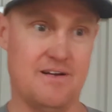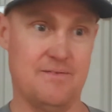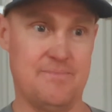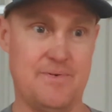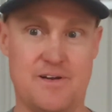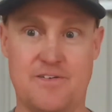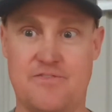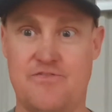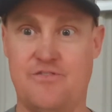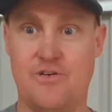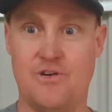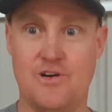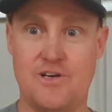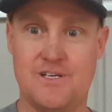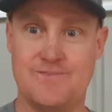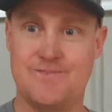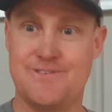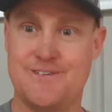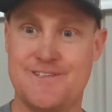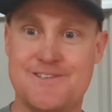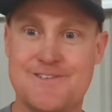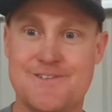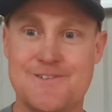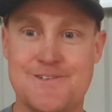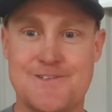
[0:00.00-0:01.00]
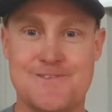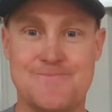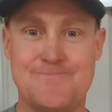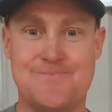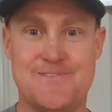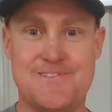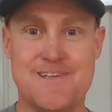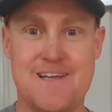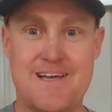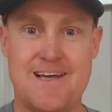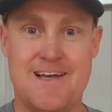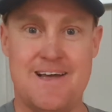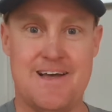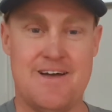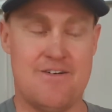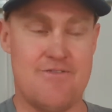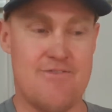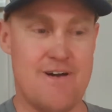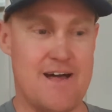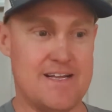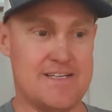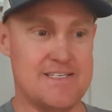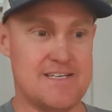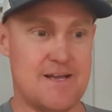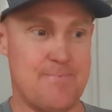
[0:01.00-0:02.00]
bit of footage of just doing some
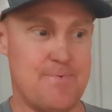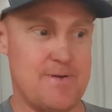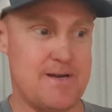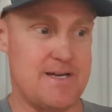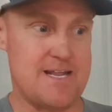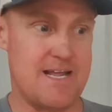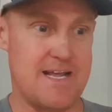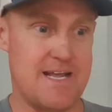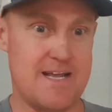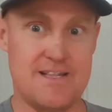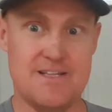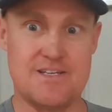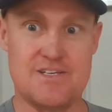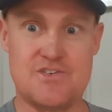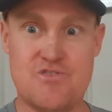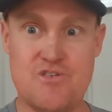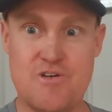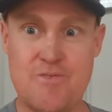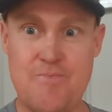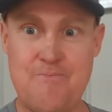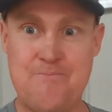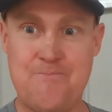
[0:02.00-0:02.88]
runs up and down the strip.